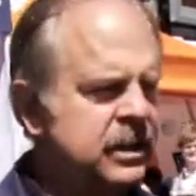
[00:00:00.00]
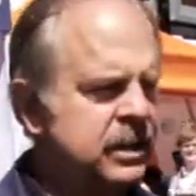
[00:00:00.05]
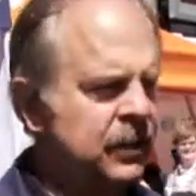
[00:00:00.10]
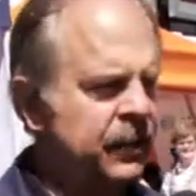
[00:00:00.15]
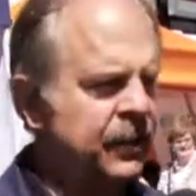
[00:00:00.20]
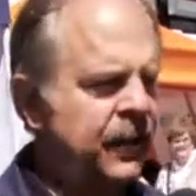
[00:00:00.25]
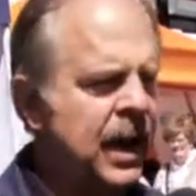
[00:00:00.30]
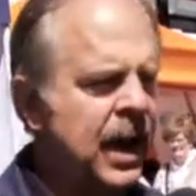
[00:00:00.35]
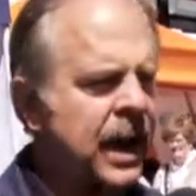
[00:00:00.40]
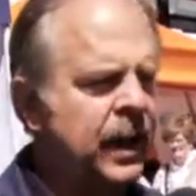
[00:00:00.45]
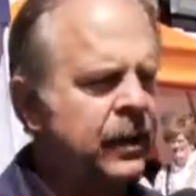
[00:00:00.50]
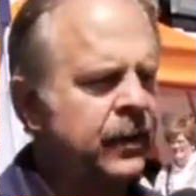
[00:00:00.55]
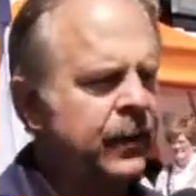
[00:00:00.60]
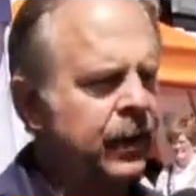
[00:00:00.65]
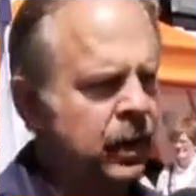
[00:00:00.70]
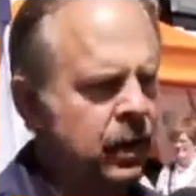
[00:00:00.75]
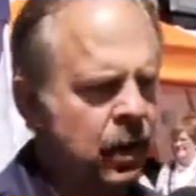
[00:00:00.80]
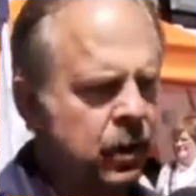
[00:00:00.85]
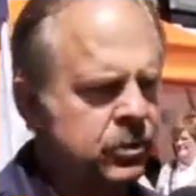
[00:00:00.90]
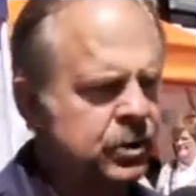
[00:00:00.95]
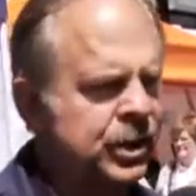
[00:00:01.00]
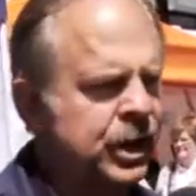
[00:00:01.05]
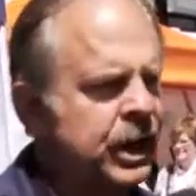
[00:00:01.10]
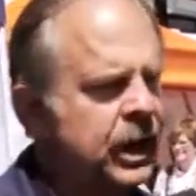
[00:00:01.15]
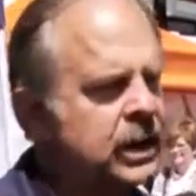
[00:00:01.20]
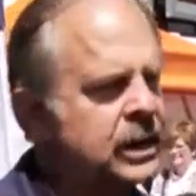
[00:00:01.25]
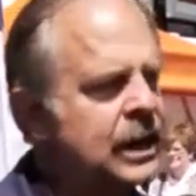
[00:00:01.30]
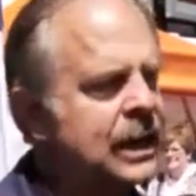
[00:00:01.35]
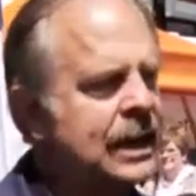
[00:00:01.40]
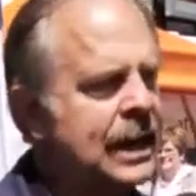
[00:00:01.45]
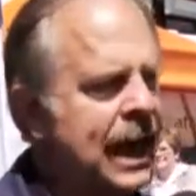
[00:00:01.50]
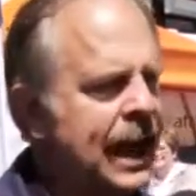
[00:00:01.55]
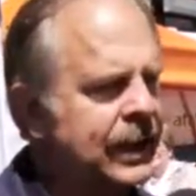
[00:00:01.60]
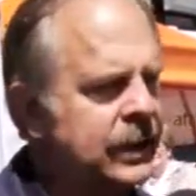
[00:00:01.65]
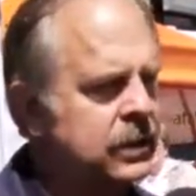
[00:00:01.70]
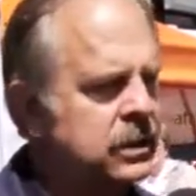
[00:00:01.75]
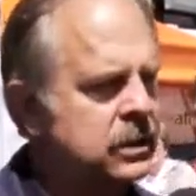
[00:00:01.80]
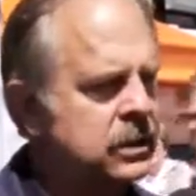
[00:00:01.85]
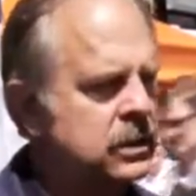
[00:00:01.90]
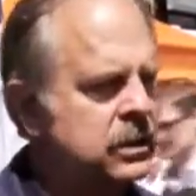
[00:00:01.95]
to find the coaching and the
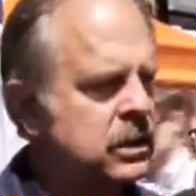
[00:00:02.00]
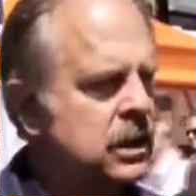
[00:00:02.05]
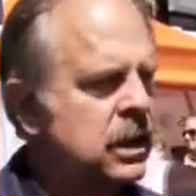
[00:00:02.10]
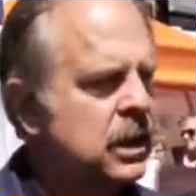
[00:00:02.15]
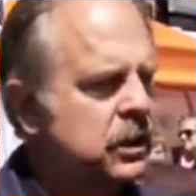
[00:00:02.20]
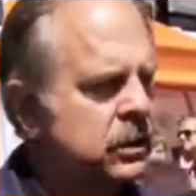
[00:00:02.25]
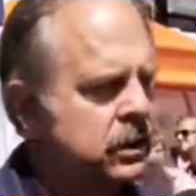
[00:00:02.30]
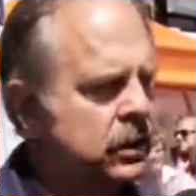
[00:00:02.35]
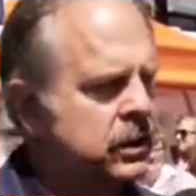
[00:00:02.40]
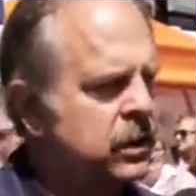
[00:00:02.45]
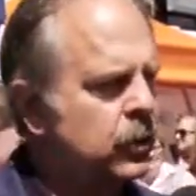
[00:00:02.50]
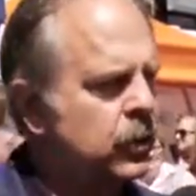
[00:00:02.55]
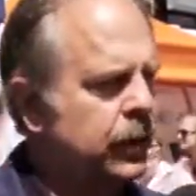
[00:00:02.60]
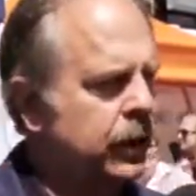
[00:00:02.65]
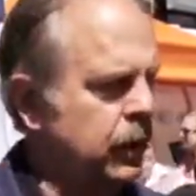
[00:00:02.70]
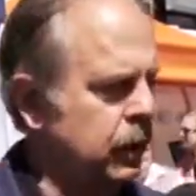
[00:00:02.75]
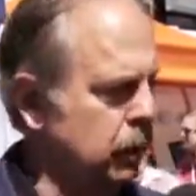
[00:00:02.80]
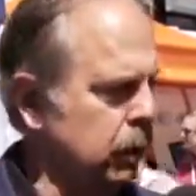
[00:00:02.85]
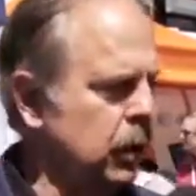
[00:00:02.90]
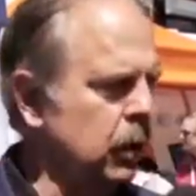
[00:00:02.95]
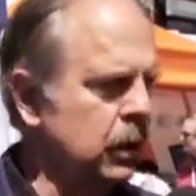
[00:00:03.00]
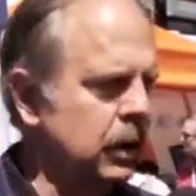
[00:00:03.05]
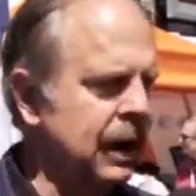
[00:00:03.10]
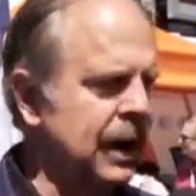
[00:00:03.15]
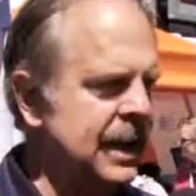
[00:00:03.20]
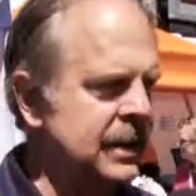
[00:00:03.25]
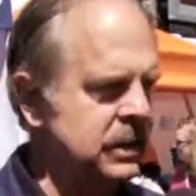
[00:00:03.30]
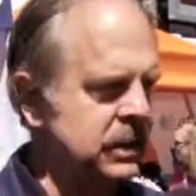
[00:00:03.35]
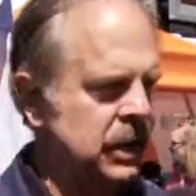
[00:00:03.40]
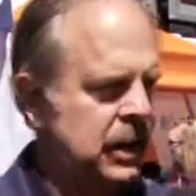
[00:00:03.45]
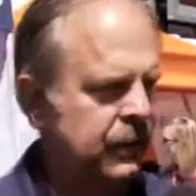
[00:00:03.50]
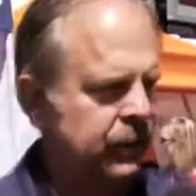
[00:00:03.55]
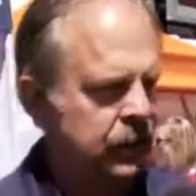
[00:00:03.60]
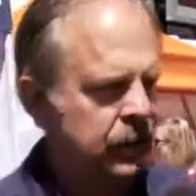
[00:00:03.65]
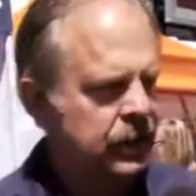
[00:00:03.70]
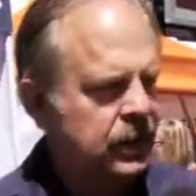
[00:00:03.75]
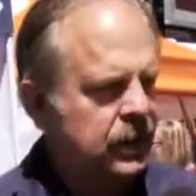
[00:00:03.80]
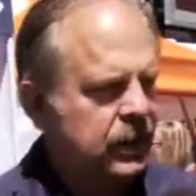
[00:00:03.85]
guidance to do it at a world class level